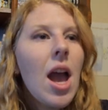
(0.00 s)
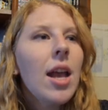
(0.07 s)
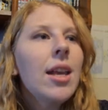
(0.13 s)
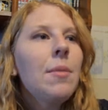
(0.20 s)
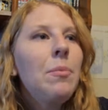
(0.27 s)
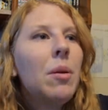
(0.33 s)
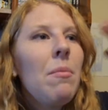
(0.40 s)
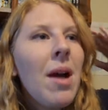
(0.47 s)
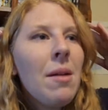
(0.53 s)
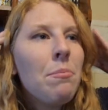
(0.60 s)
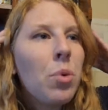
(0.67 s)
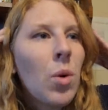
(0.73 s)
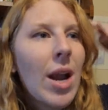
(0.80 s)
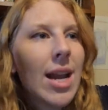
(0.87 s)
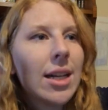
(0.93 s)
Yeah, but my
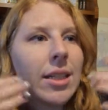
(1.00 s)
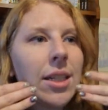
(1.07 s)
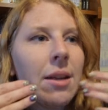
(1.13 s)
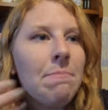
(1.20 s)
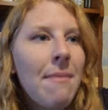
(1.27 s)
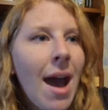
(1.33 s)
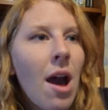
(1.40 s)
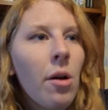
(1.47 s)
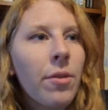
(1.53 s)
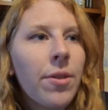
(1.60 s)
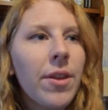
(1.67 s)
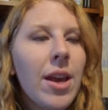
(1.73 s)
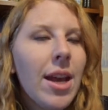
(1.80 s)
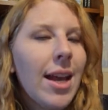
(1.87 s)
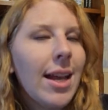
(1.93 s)
brain to mouth,
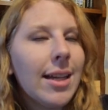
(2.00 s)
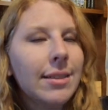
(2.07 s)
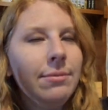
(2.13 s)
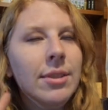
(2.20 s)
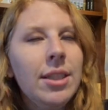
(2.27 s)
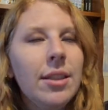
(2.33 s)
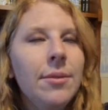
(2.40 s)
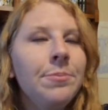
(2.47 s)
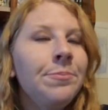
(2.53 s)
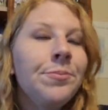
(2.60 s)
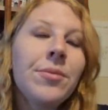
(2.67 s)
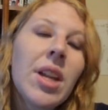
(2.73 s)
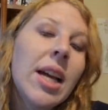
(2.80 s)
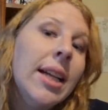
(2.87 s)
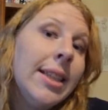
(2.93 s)
it
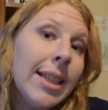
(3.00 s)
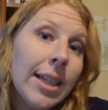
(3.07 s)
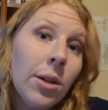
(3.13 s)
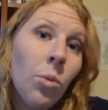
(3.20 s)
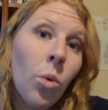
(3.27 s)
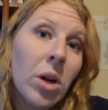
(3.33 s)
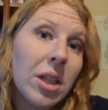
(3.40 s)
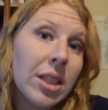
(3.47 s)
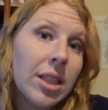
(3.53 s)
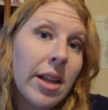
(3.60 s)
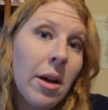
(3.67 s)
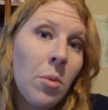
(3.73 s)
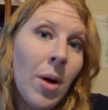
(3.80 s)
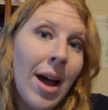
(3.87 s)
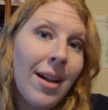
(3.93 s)
doesn't work
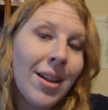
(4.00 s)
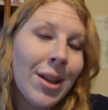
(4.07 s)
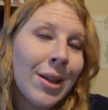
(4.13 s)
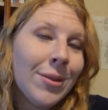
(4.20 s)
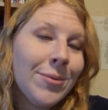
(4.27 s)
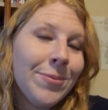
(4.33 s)
so well.